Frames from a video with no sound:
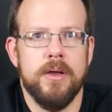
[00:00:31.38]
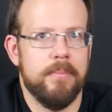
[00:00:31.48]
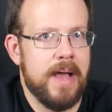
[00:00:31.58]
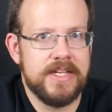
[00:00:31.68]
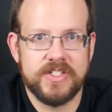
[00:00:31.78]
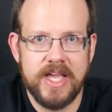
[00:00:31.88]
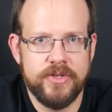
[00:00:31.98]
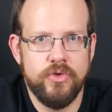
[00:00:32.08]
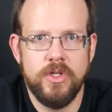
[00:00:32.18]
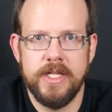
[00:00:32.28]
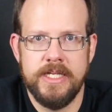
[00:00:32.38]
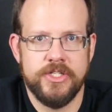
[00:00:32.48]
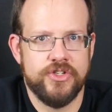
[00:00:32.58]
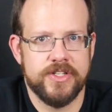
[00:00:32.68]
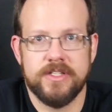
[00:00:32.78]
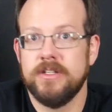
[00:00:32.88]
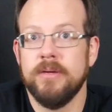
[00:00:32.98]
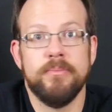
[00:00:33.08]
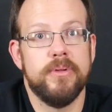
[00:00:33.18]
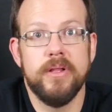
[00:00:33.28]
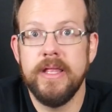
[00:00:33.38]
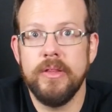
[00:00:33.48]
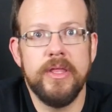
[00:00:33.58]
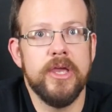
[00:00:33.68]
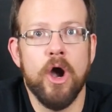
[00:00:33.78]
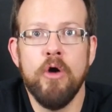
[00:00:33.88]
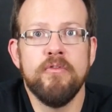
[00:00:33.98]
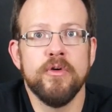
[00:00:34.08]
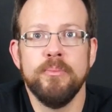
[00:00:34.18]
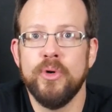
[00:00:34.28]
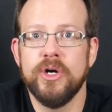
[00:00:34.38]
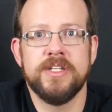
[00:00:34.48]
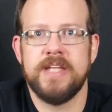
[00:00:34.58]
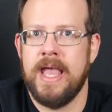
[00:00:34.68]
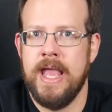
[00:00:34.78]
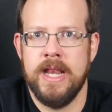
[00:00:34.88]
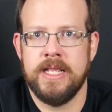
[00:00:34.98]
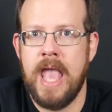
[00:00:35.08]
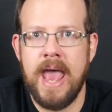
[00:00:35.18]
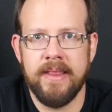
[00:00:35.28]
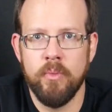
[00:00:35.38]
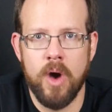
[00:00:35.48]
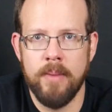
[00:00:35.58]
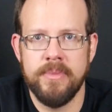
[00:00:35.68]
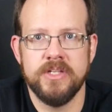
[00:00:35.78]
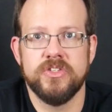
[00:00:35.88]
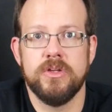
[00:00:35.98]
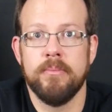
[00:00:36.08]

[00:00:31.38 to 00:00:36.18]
My schedule is just completely overbooked and cattywampus,